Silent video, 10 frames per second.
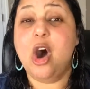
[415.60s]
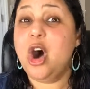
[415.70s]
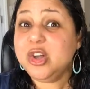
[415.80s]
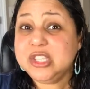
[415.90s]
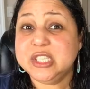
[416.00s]

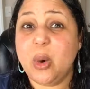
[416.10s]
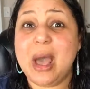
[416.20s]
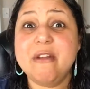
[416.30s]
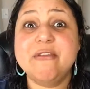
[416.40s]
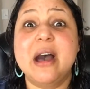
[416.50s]
Also,
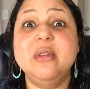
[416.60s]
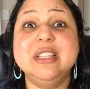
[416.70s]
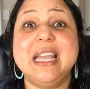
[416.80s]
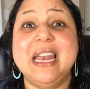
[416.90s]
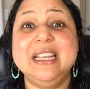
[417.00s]
I
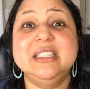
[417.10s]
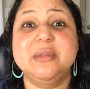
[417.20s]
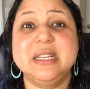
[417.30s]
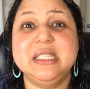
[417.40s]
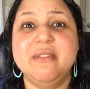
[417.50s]
found an
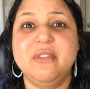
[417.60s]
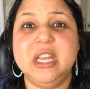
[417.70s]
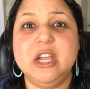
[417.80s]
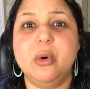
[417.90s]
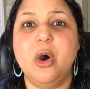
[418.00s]
interesting
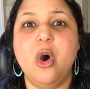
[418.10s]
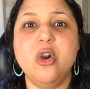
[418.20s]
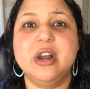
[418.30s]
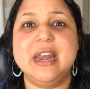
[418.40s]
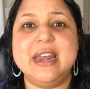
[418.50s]
video
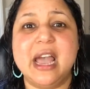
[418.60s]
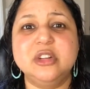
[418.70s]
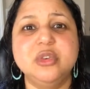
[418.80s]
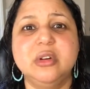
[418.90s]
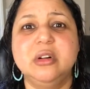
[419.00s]
on
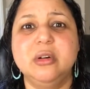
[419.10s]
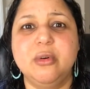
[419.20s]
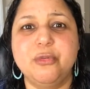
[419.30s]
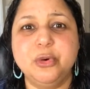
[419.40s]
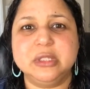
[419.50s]

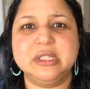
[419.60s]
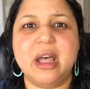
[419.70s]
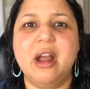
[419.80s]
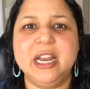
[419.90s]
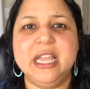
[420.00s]
natural foods
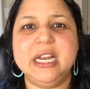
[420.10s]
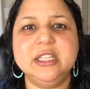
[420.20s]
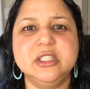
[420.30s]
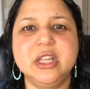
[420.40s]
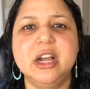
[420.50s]
that are
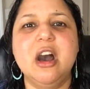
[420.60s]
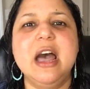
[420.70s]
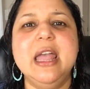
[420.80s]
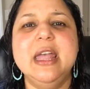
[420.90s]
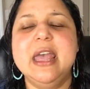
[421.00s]
healing to the
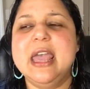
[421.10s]
gut